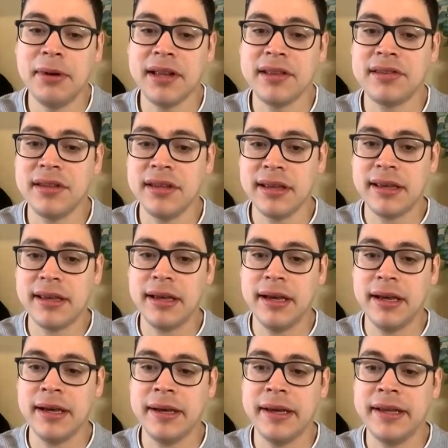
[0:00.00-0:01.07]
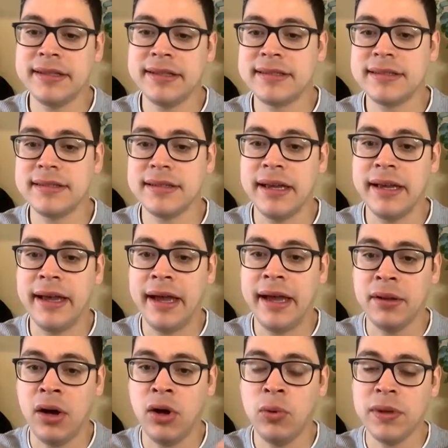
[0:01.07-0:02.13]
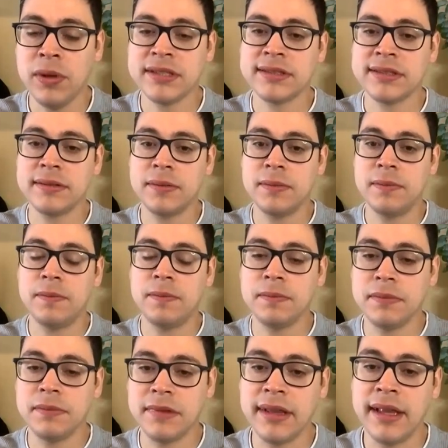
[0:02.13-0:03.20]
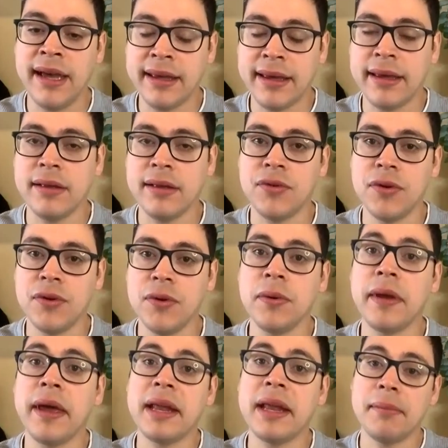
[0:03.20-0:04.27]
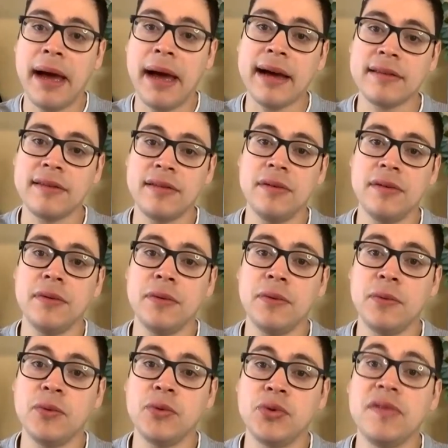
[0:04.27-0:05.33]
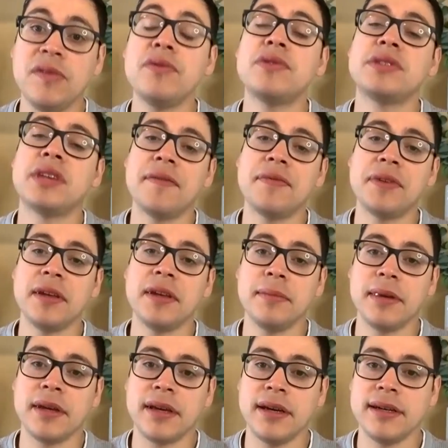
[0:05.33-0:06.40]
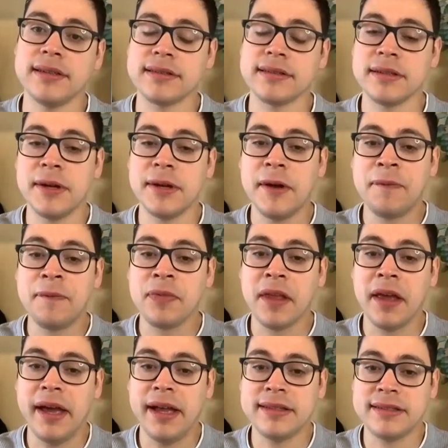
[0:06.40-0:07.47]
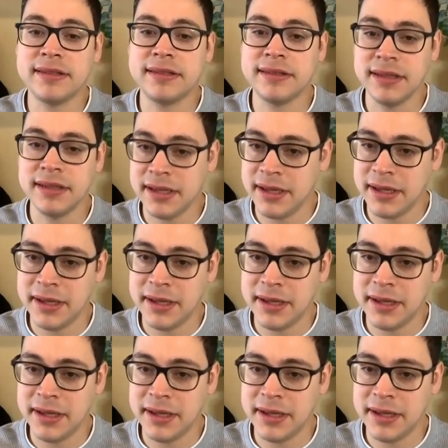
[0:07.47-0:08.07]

But I think uh, it's I always like to get him back to to food safety because it's